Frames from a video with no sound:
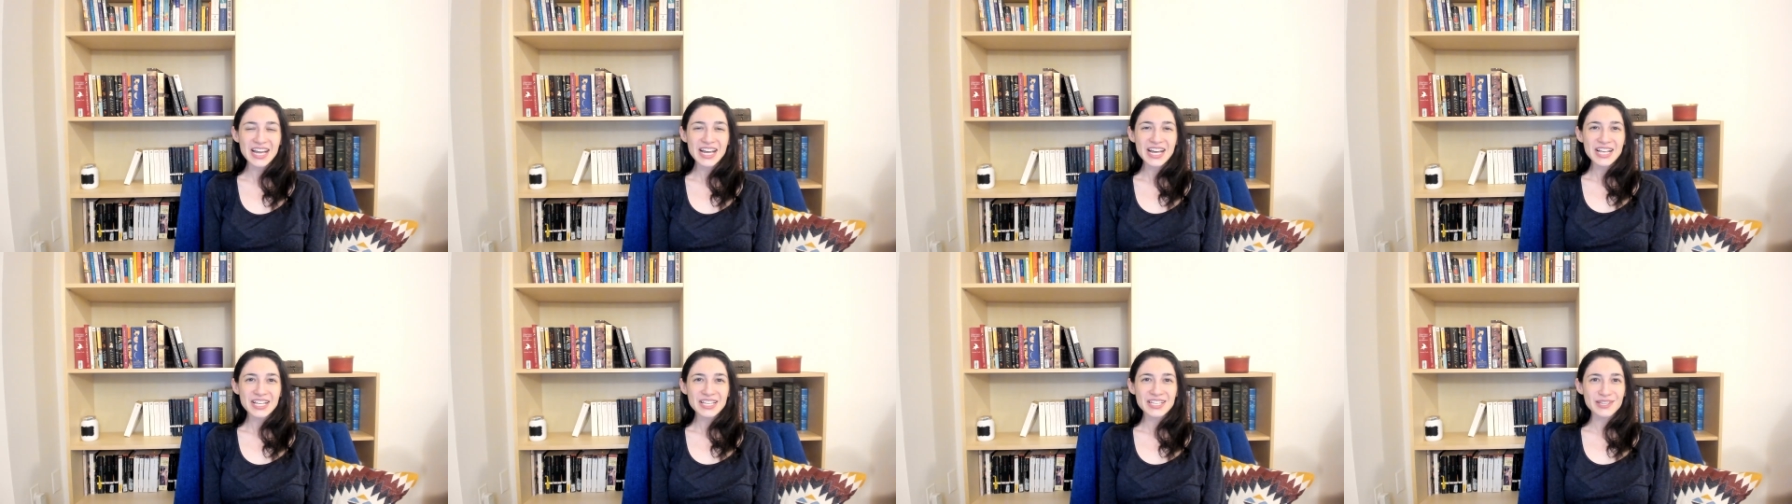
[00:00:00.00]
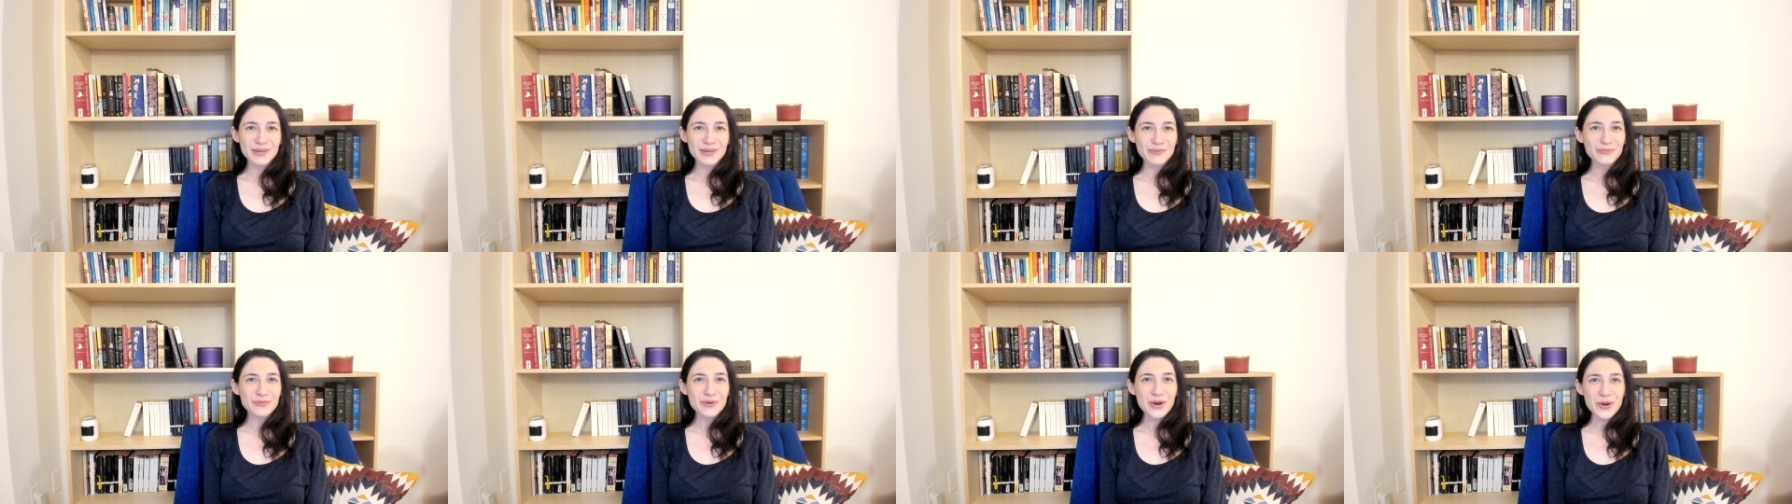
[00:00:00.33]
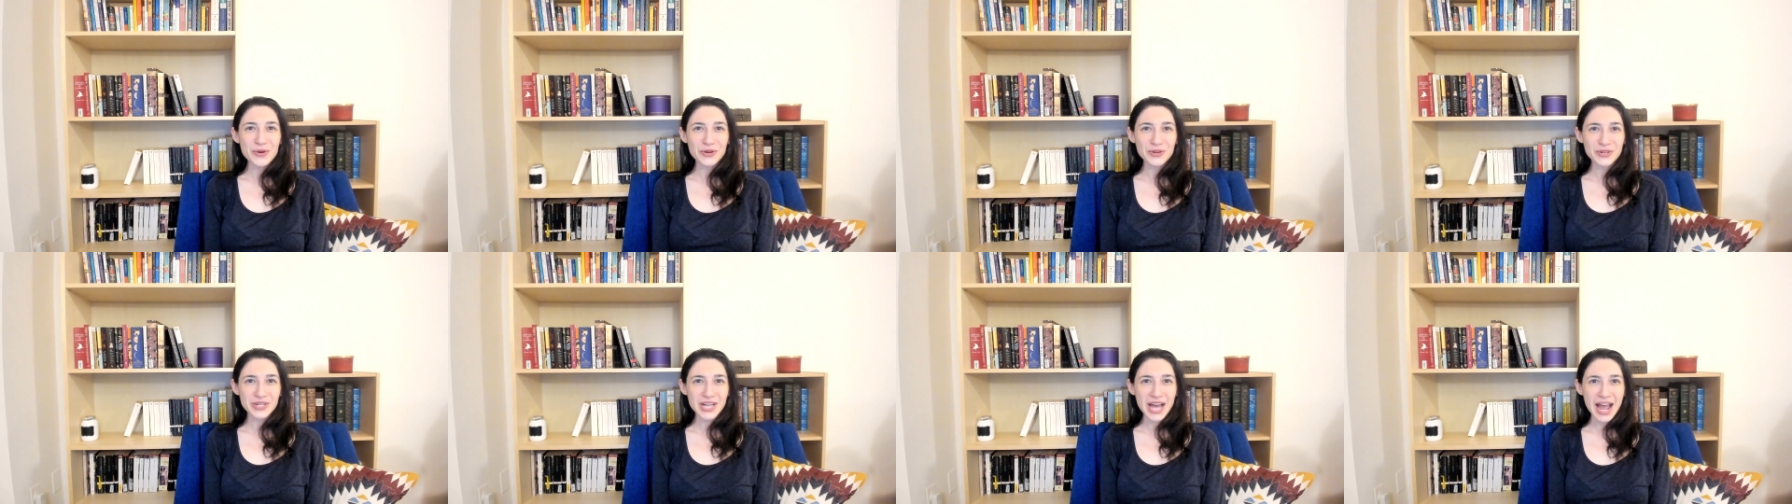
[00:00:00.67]
some
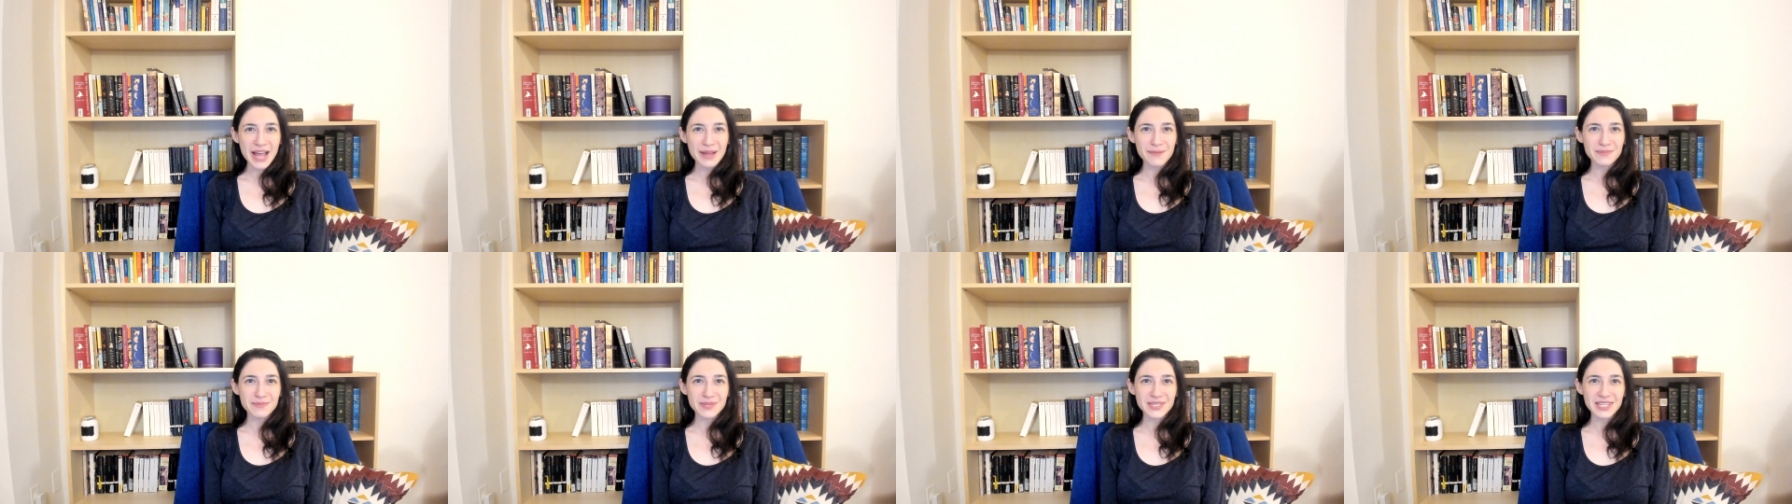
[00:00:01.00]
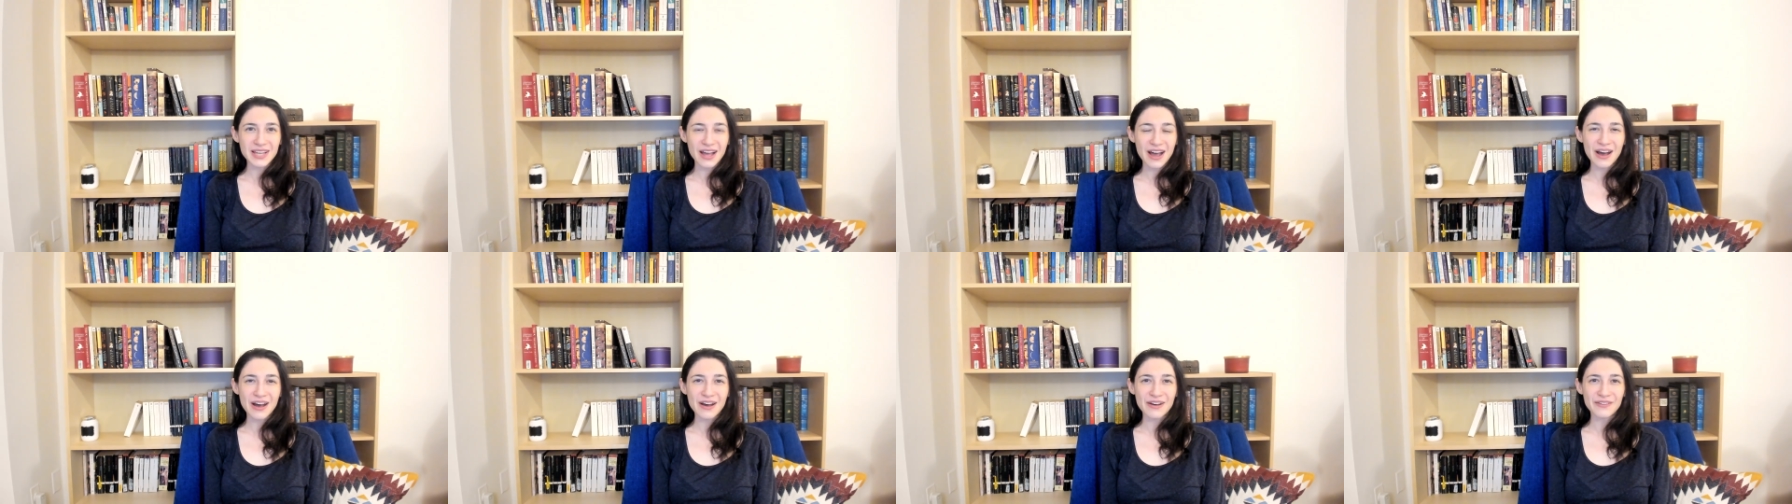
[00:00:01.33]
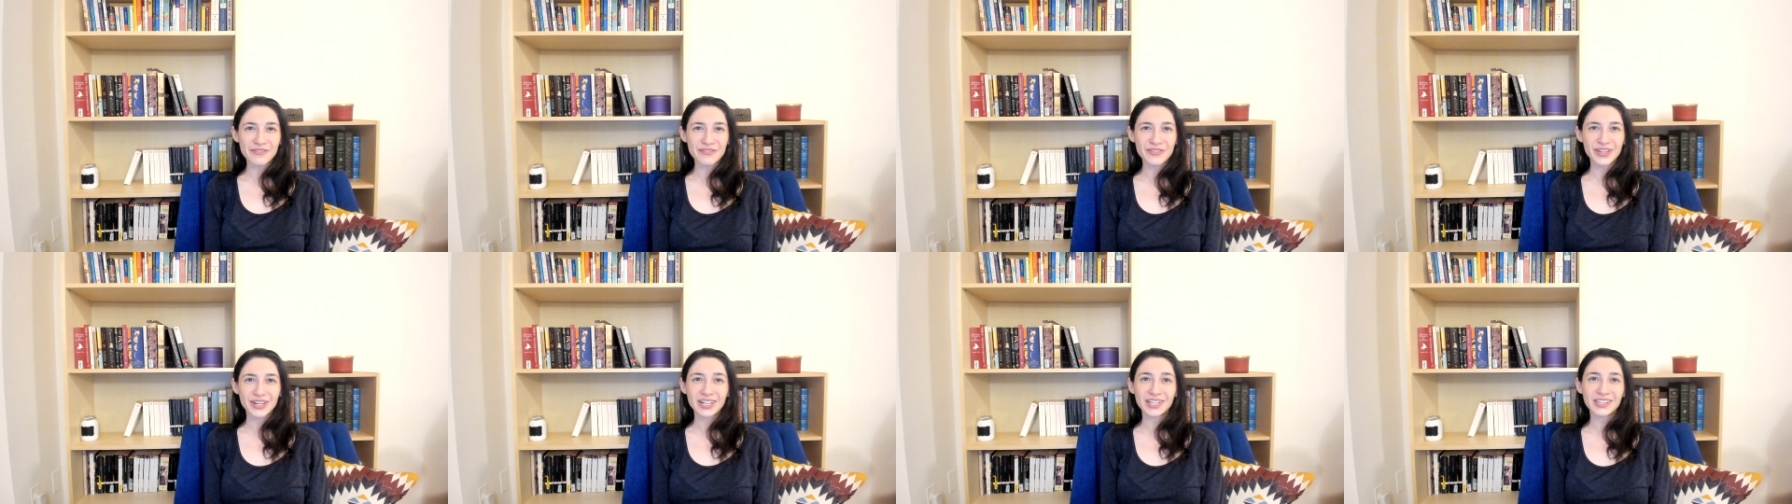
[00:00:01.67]
prototypes of
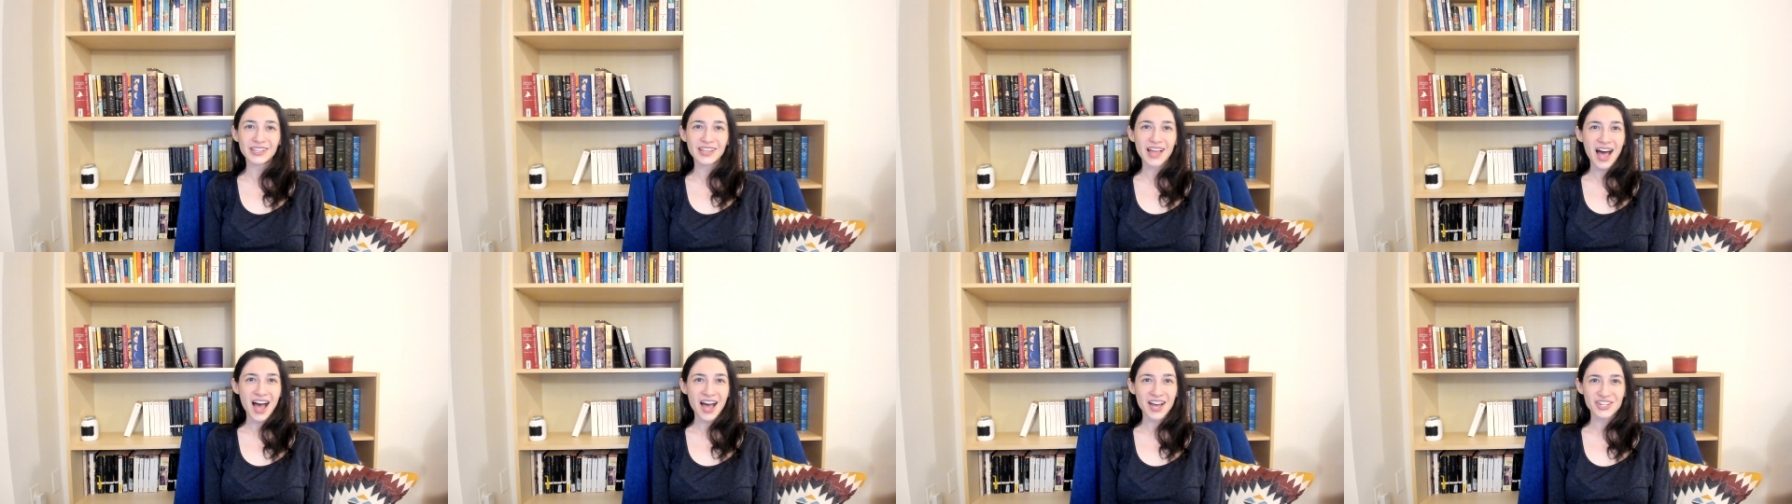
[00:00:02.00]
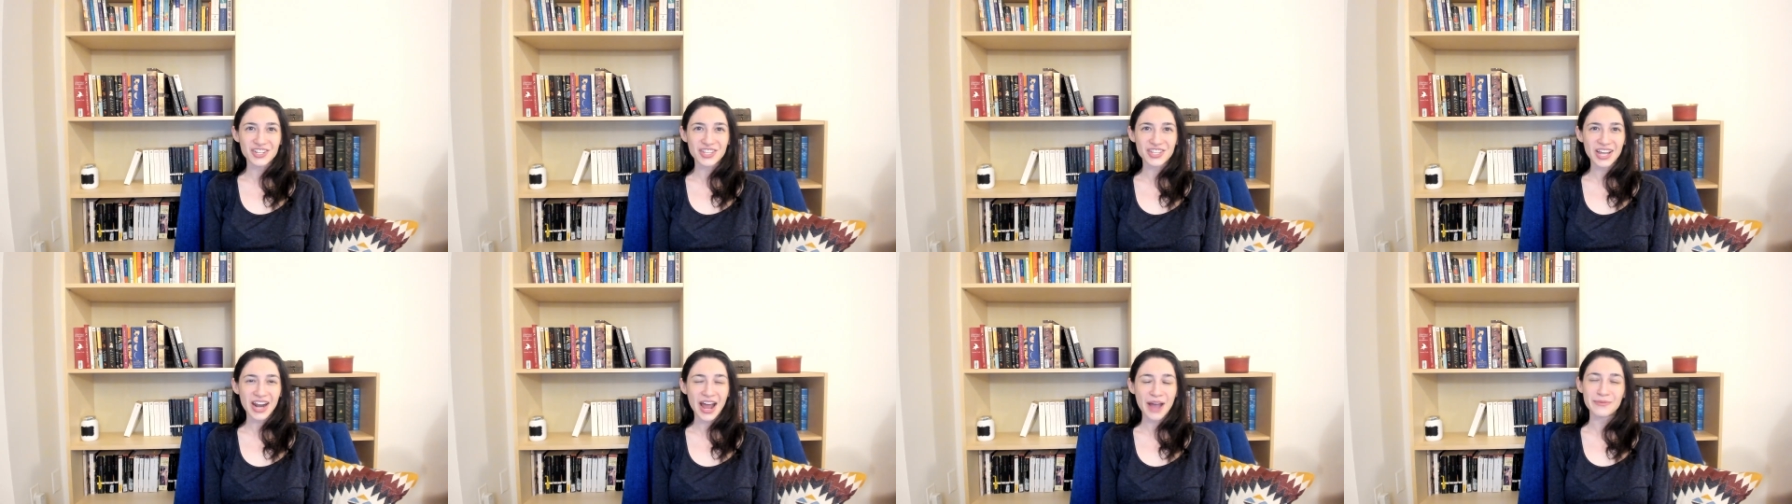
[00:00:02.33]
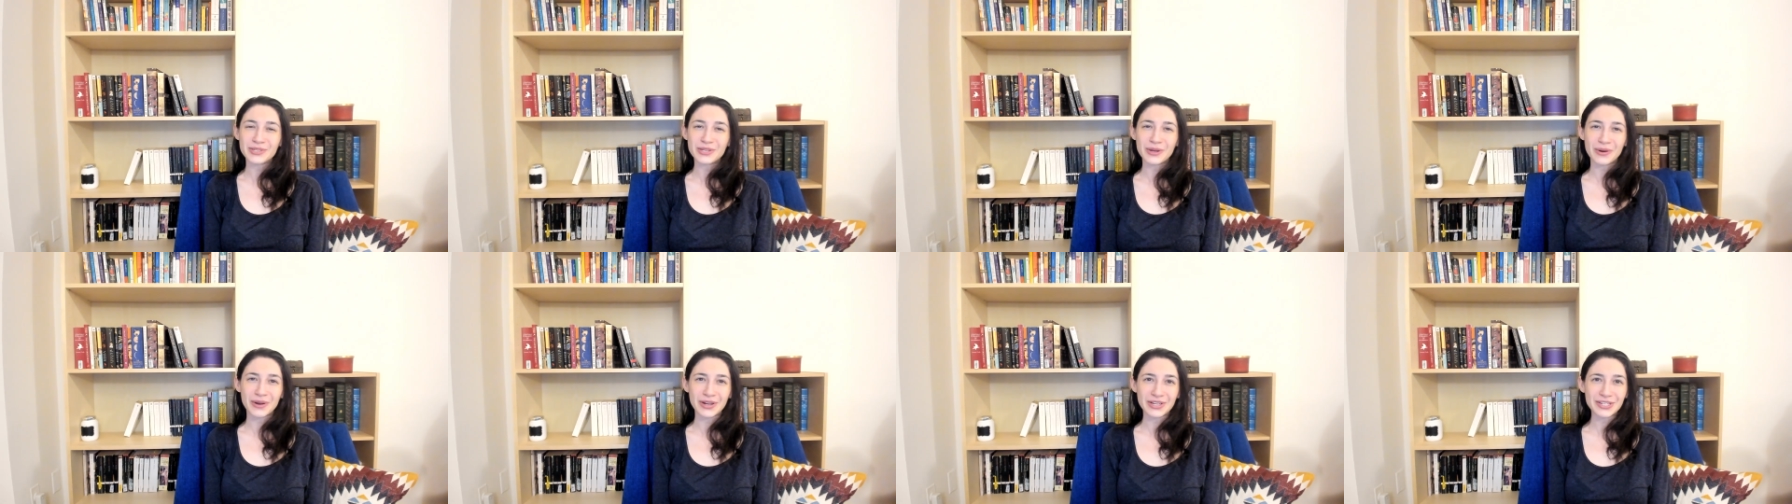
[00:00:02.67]
the collage that I was going